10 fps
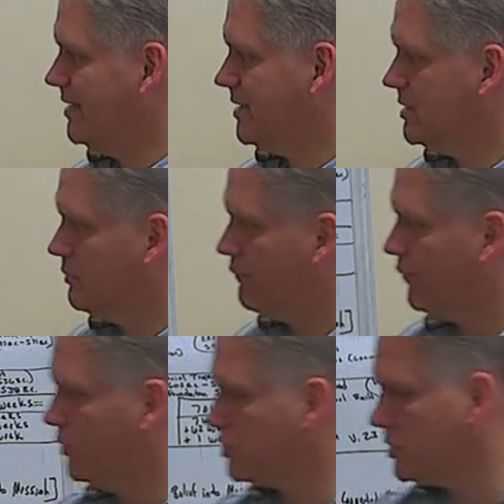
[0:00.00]
he sees the
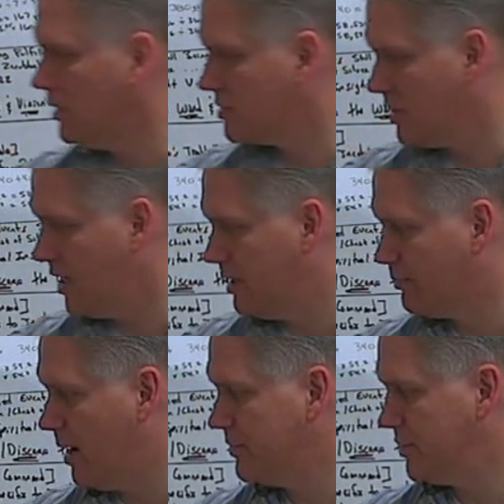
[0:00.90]
first sign of the
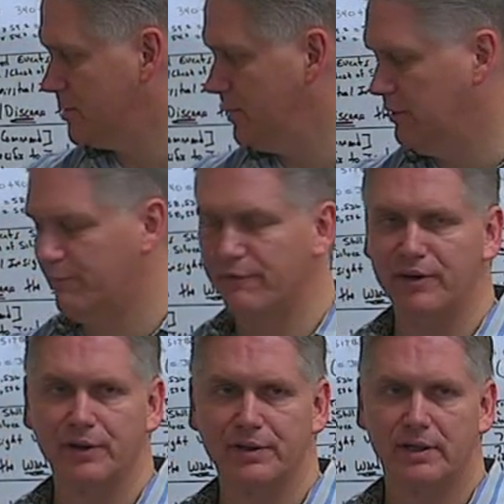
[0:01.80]
promises being
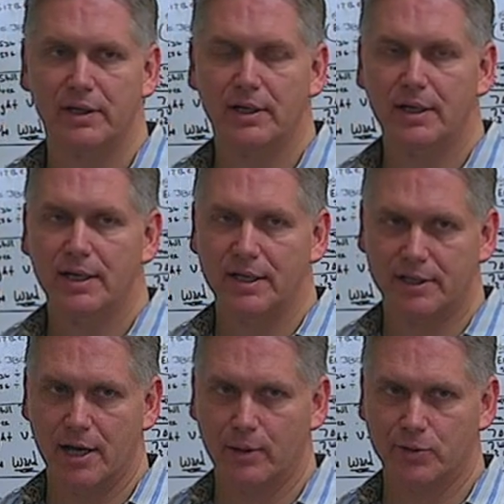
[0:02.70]
fulfilled. And
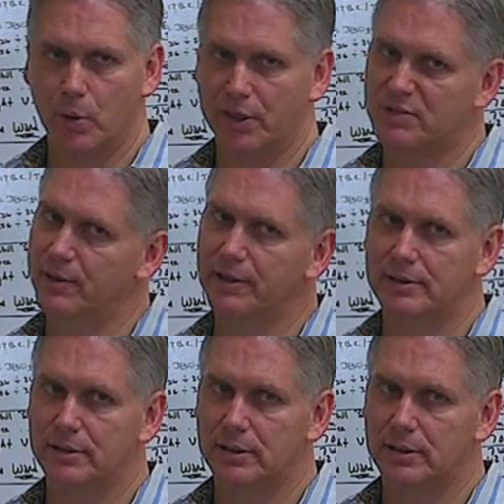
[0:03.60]
God goes, oh, it gets better.